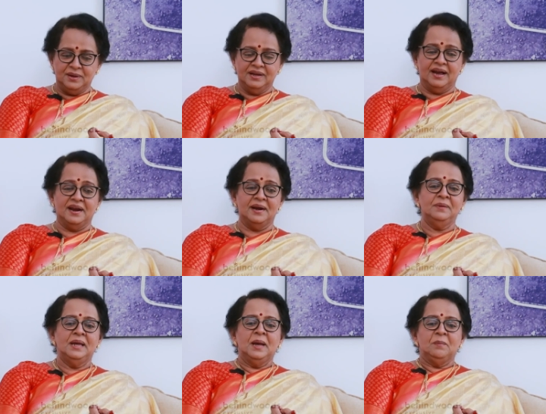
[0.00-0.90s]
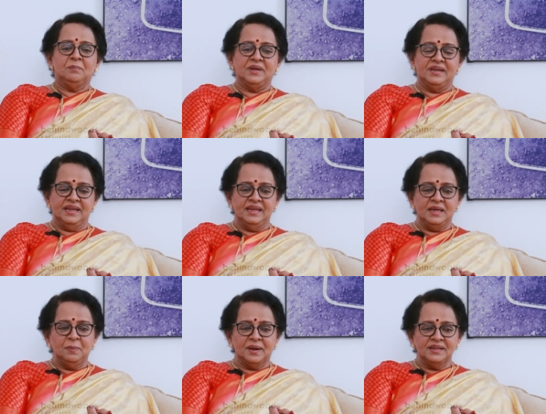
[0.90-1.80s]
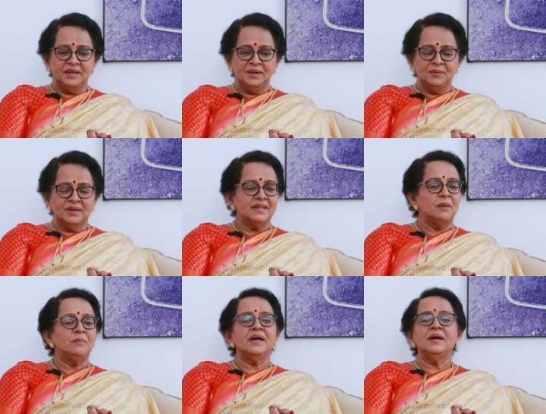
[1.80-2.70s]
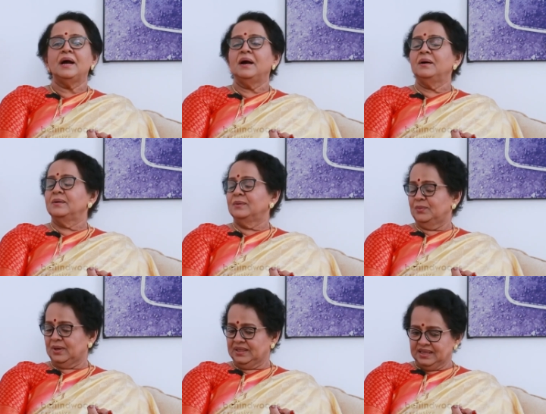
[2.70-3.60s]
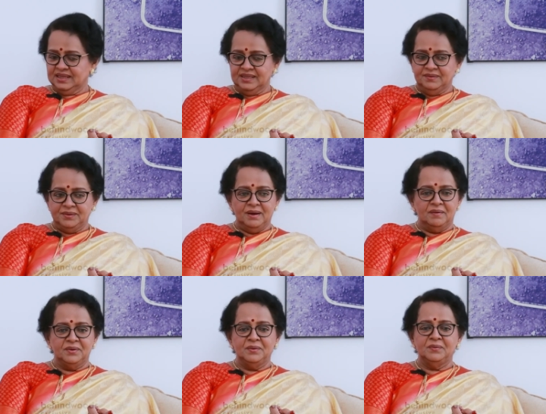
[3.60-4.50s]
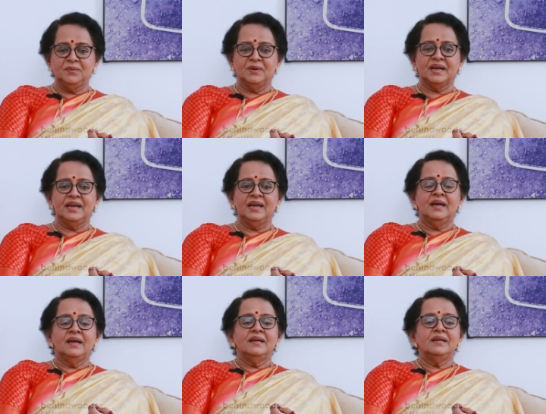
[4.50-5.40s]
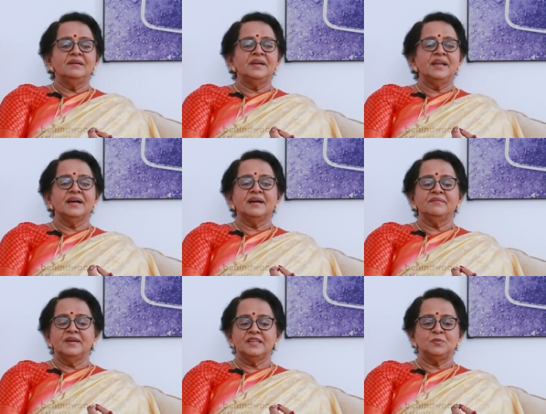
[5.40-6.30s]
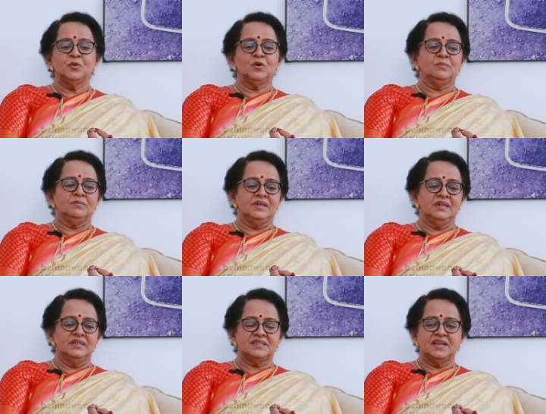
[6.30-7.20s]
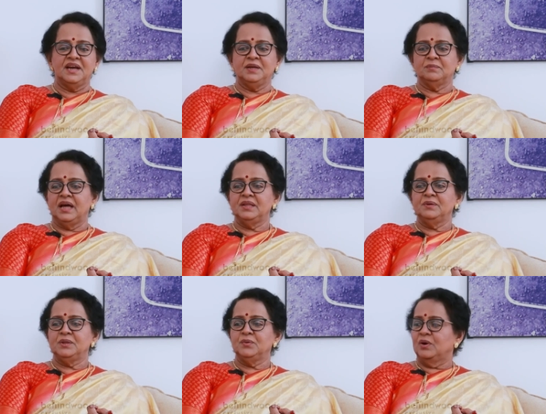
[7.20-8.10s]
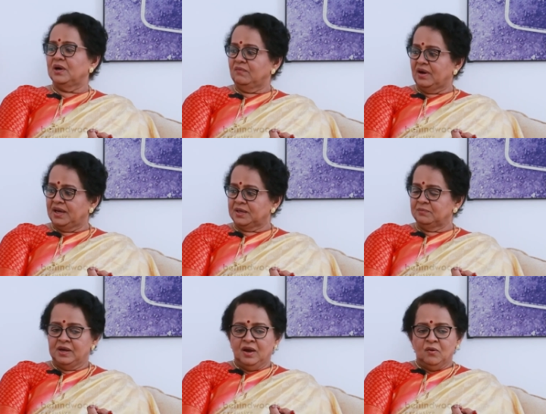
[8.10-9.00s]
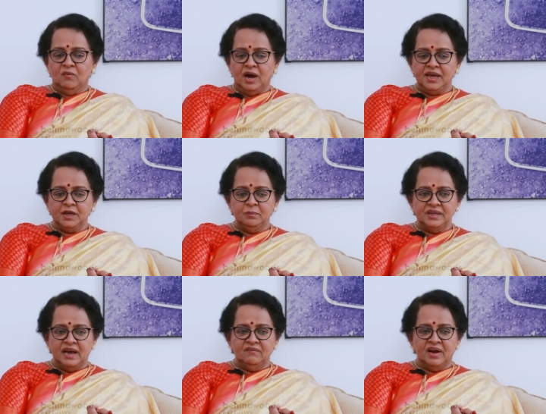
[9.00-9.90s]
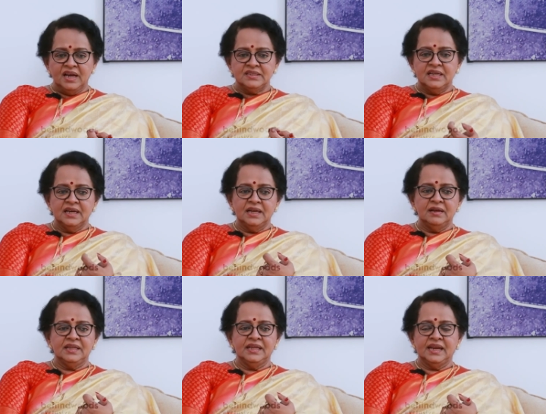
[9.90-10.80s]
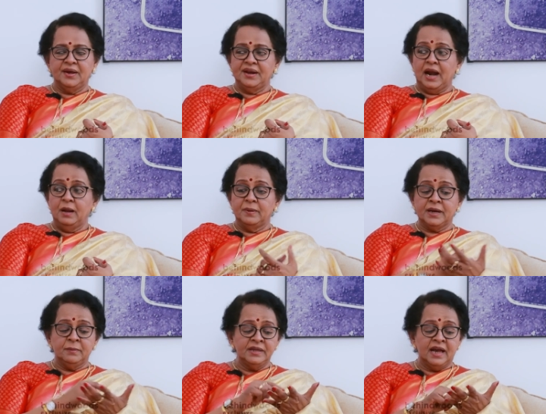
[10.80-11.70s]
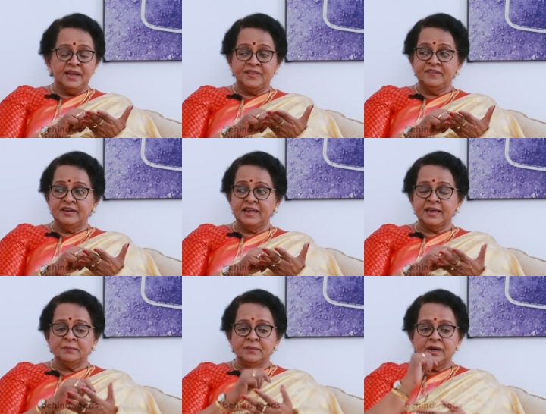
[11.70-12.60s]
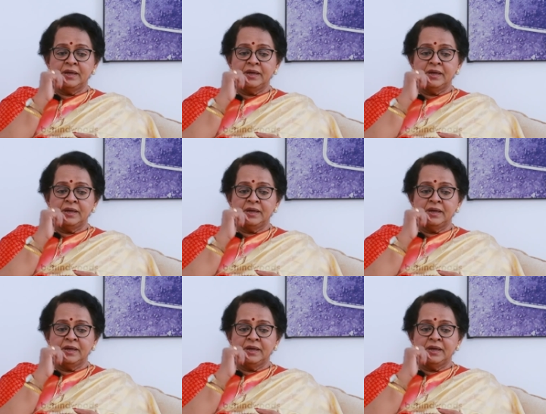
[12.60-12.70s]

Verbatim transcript: or the Garnam, Pinay, Pargento, the number of the Kinda, okay, even take a Facebook, Instagram, other with a Waikip. Why give my jam? Why she legally get all of our Jan and the Villikip?